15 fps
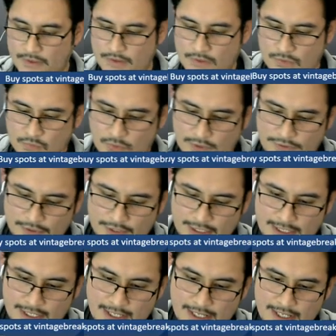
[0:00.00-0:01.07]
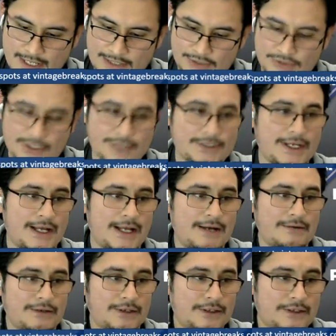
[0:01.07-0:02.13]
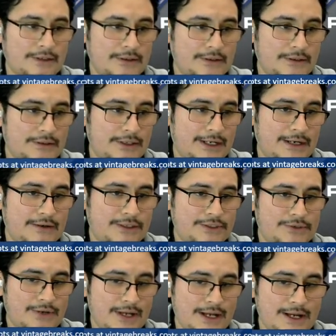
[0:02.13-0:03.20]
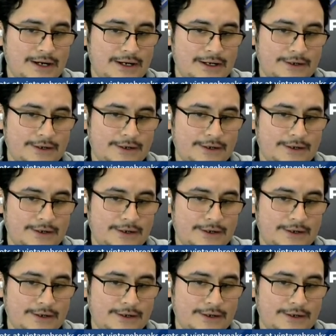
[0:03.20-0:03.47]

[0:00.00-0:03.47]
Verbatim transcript: 139, Josh Howard. Eric Schreier.